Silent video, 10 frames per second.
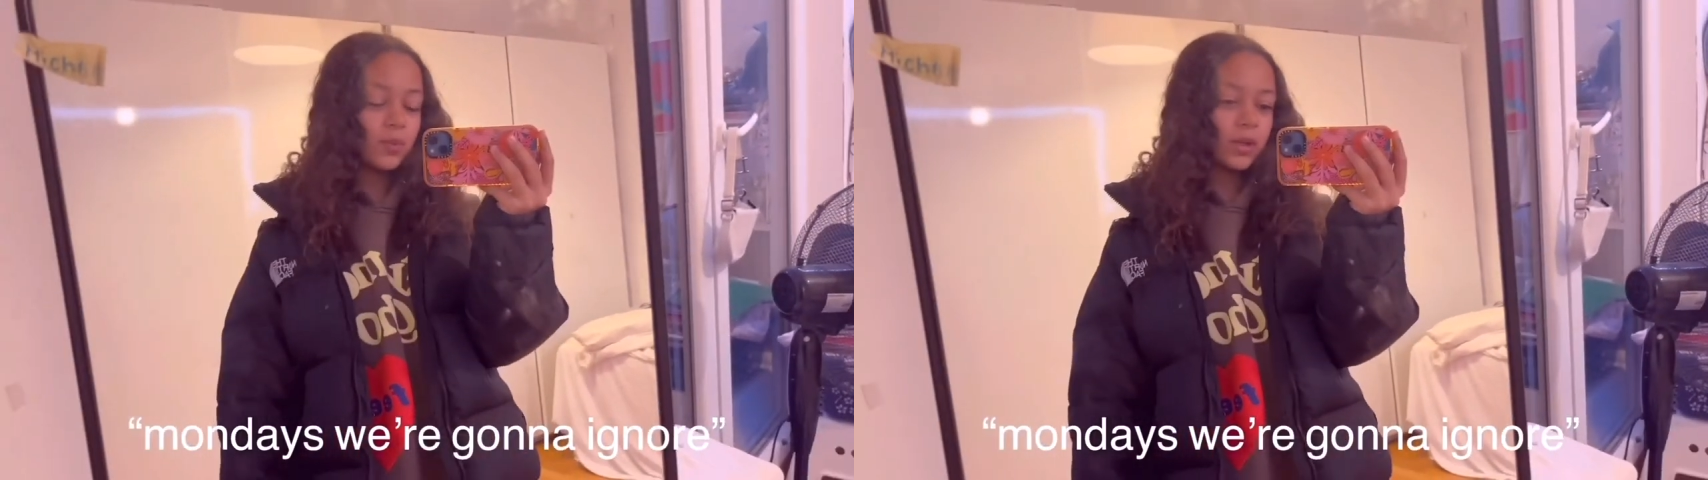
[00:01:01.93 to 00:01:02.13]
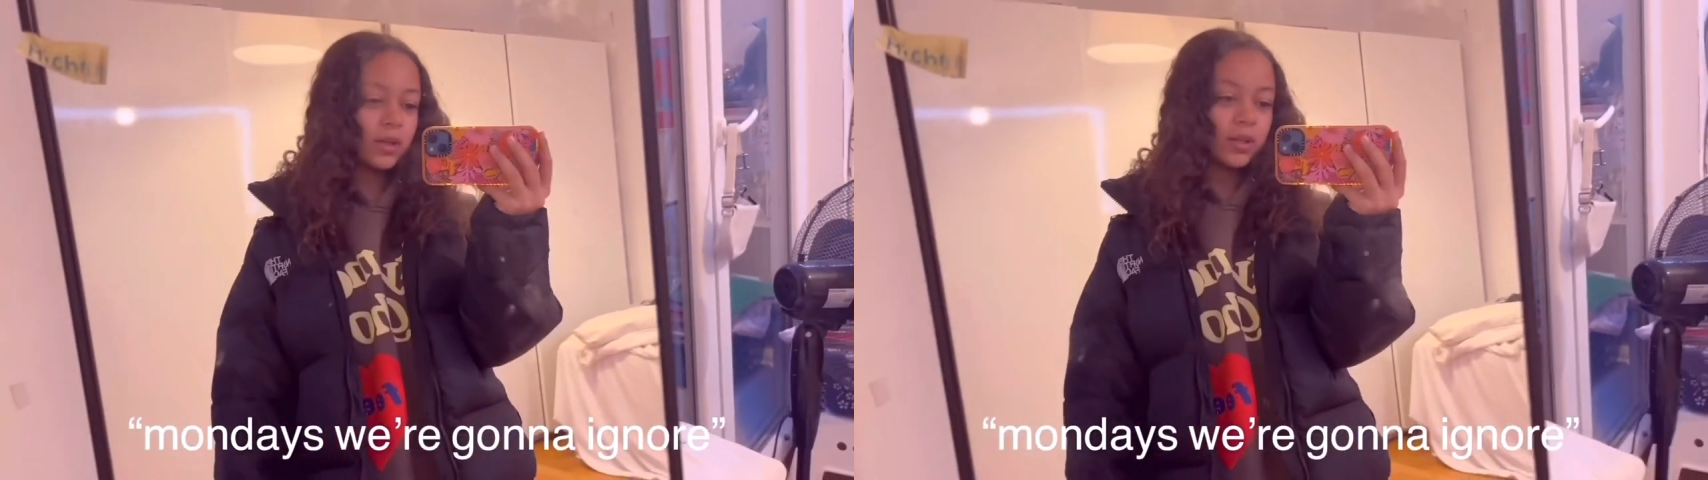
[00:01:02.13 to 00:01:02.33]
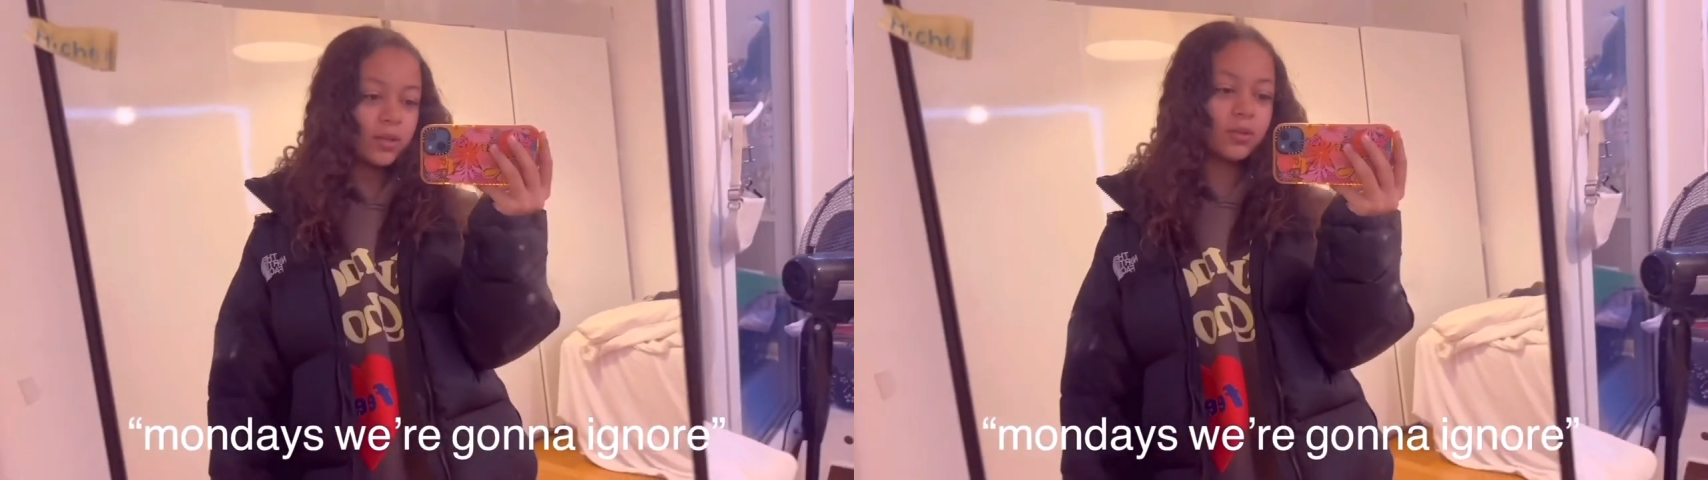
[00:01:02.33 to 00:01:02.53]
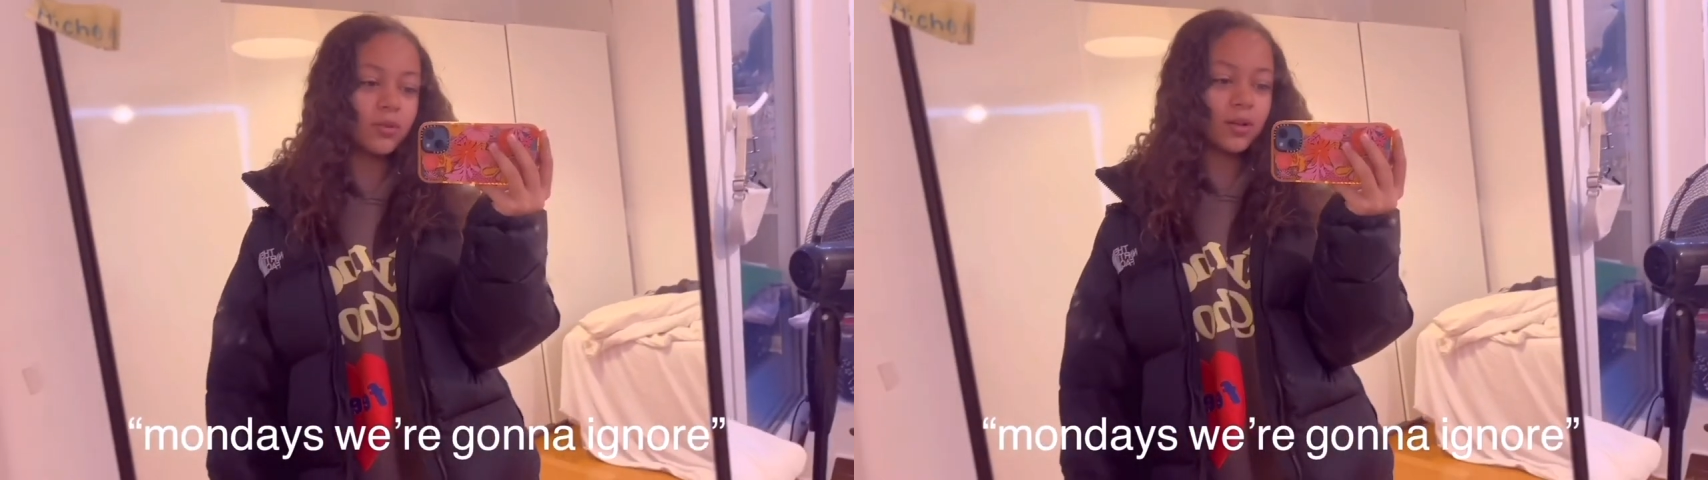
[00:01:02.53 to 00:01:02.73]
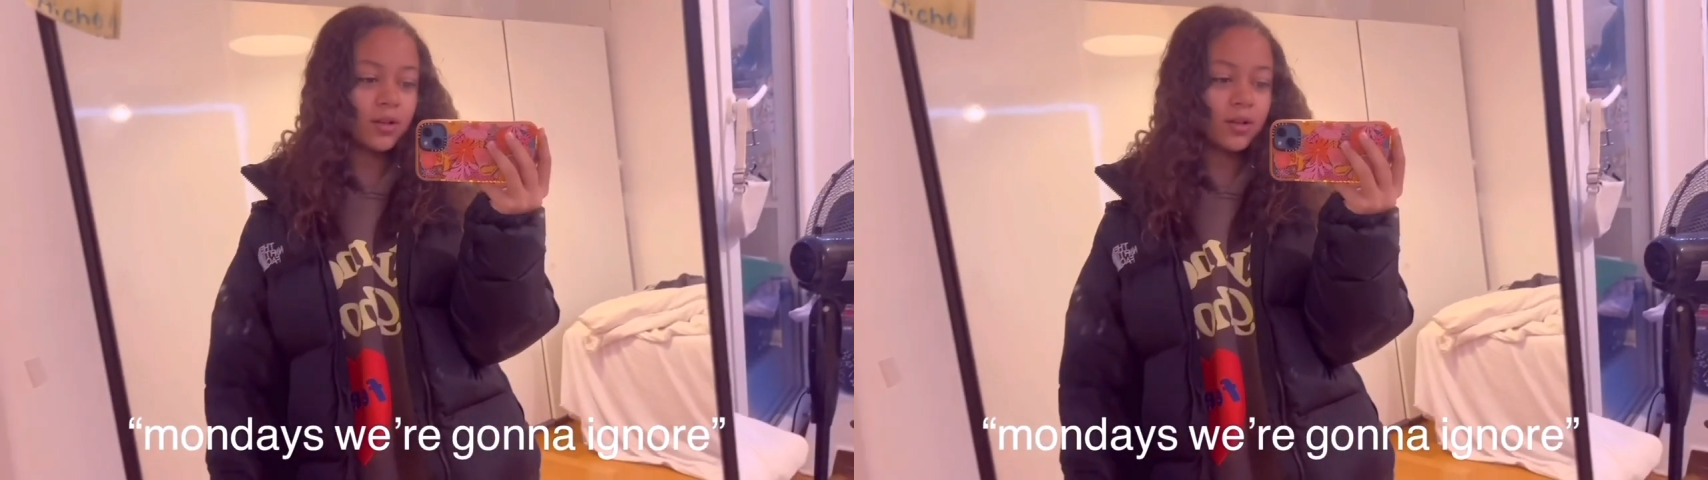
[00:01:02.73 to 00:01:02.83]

we're gonna ignore.